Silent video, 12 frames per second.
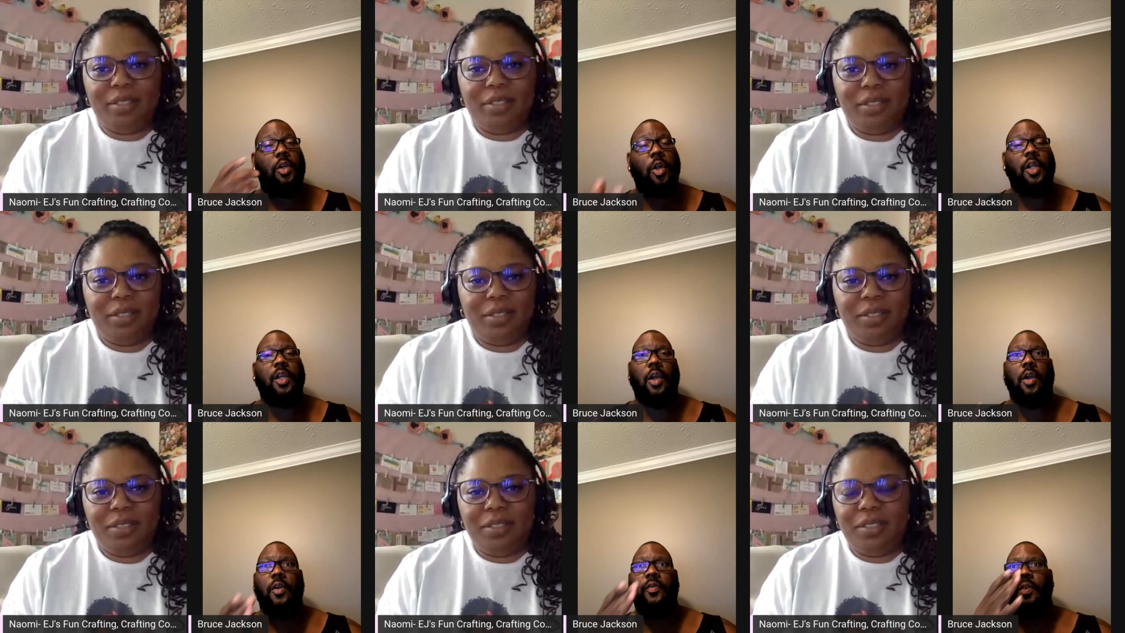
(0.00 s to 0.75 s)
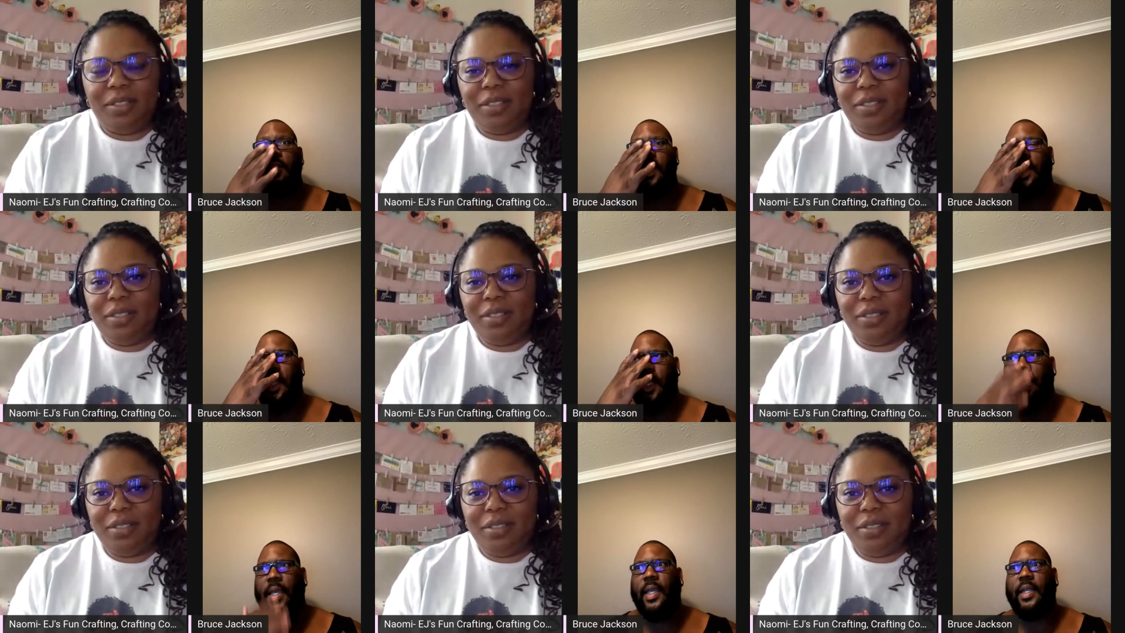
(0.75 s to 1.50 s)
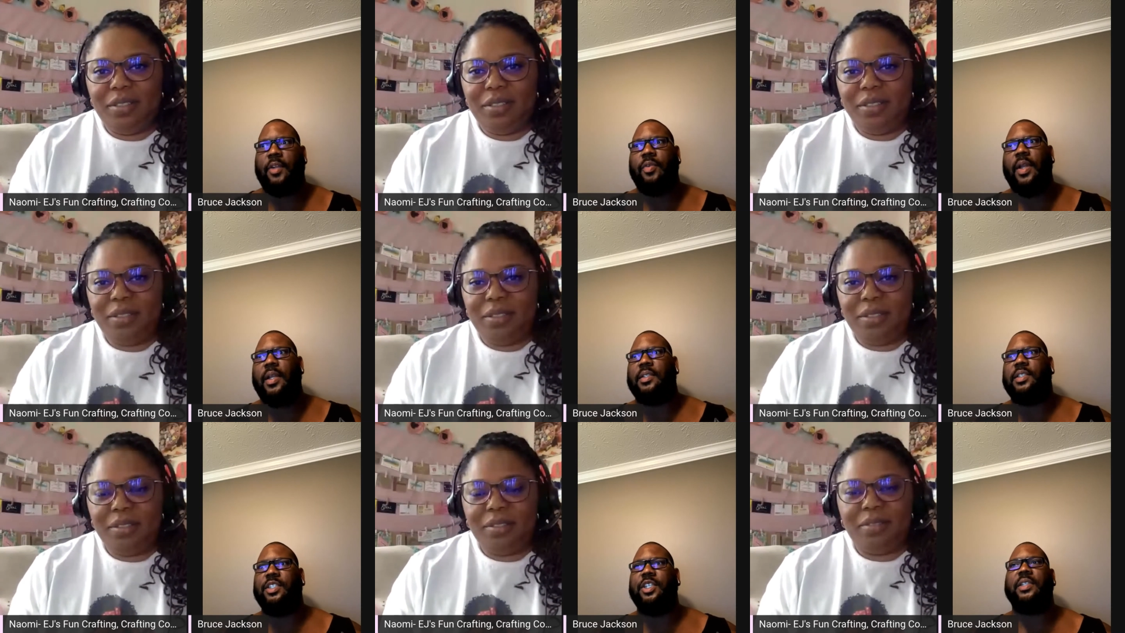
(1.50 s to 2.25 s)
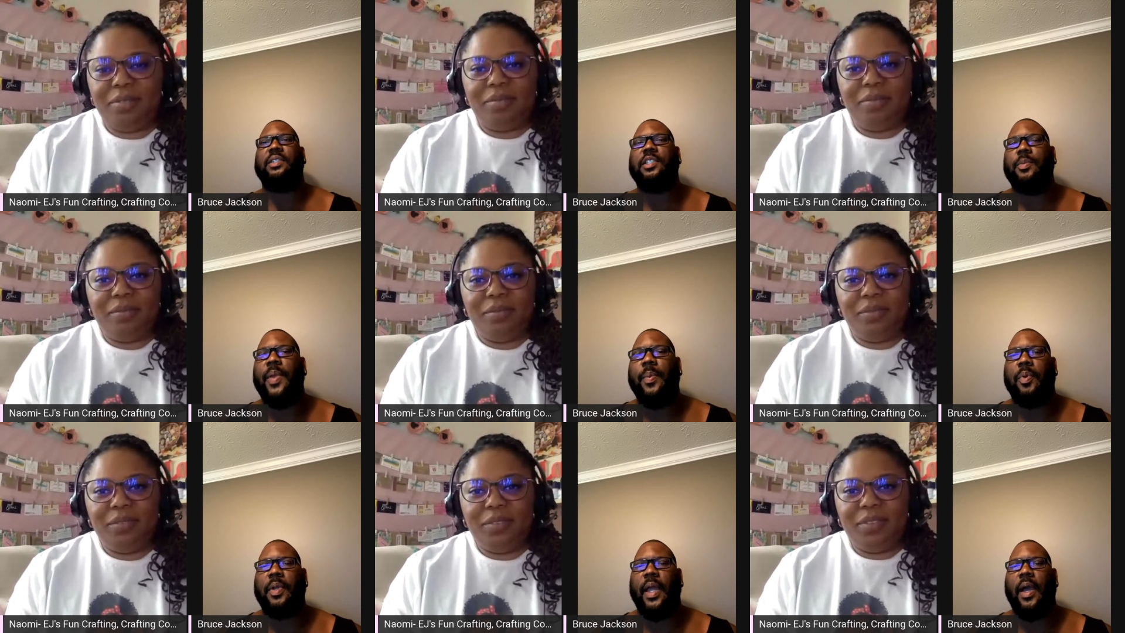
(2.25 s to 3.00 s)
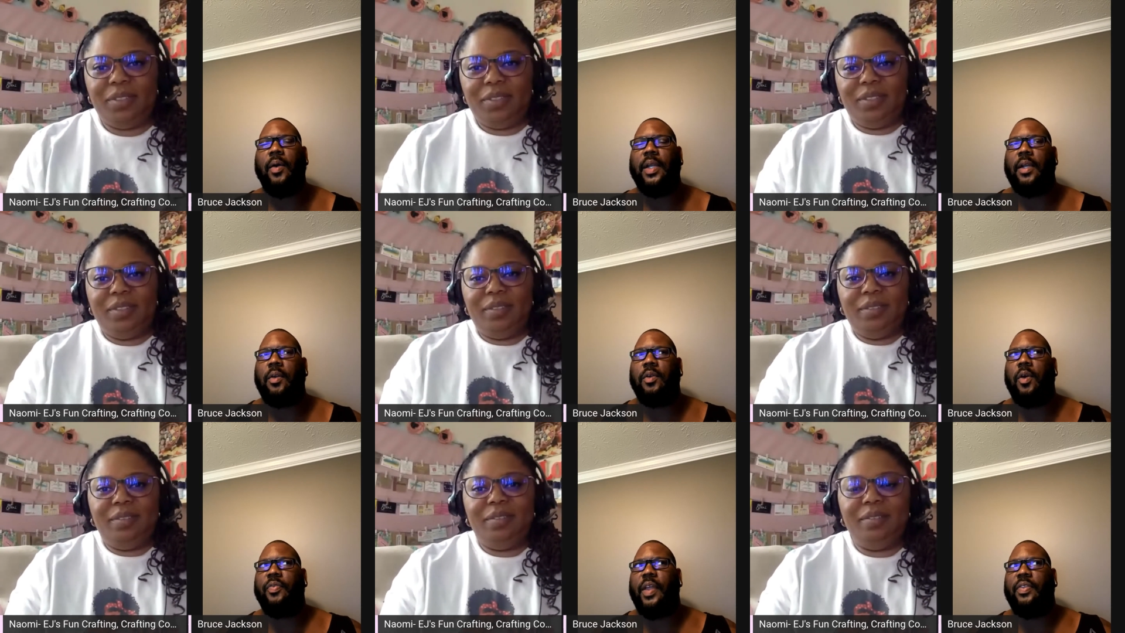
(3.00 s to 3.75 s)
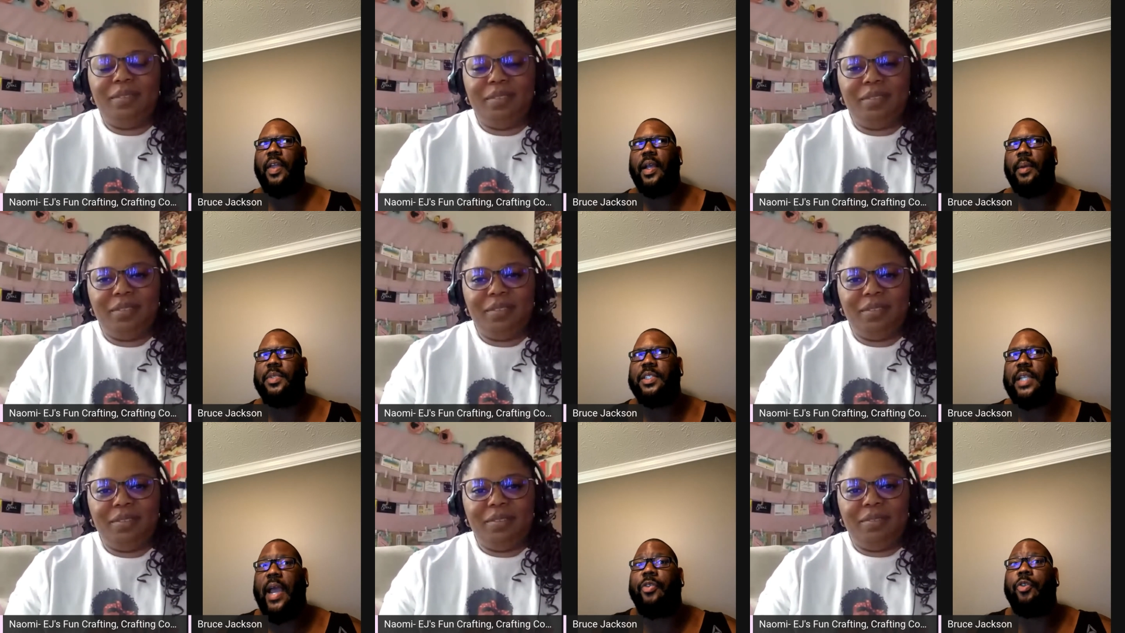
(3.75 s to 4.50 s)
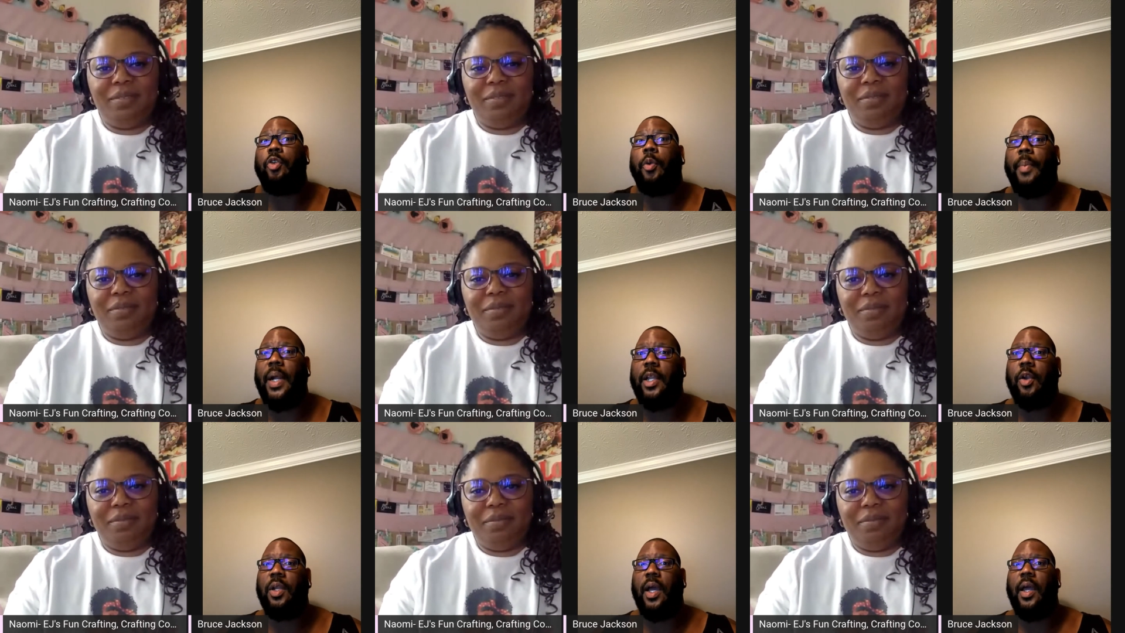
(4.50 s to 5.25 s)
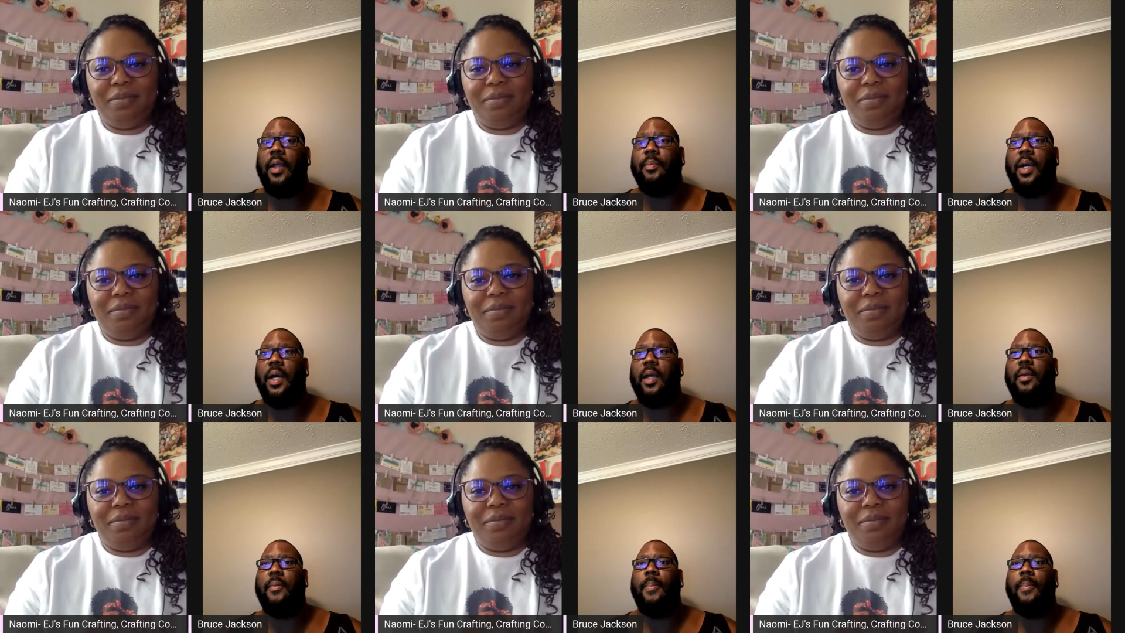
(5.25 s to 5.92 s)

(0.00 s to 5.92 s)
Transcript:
Speaker 1: learning curve, and I try to suggest this to people now, and I don't know if they think I'm just after their money or not, but